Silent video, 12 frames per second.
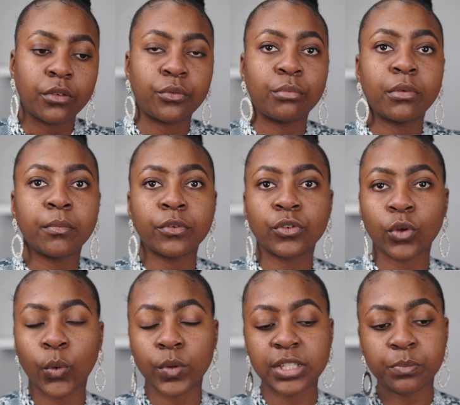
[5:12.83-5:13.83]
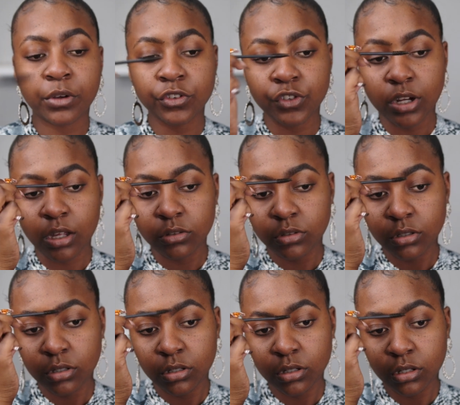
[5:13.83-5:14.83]
And remember to always brush it out.
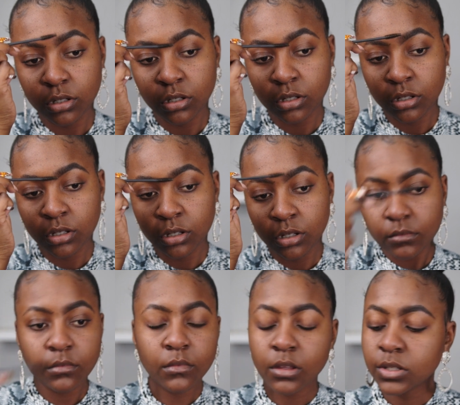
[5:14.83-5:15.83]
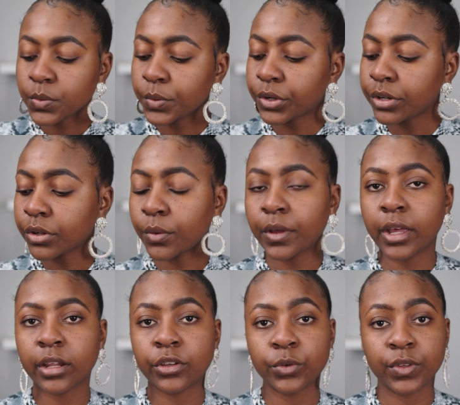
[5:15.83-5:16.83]
So we're gonna go
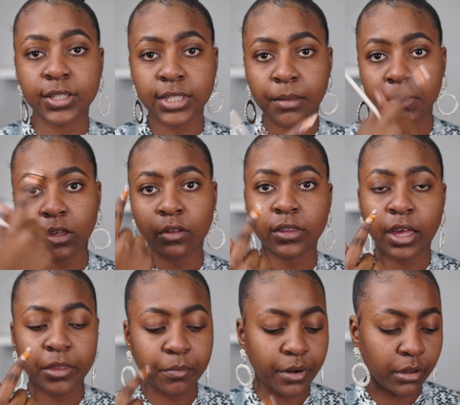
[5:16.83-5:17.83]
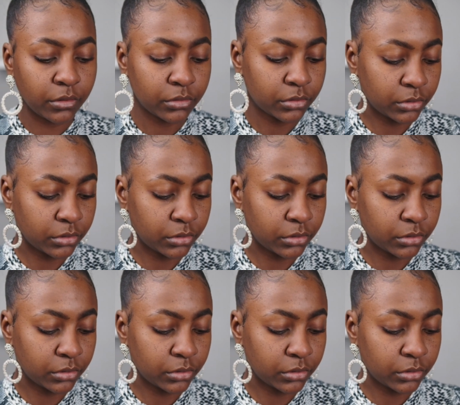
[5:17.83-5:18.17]
ahead and do the same thing on the other brow.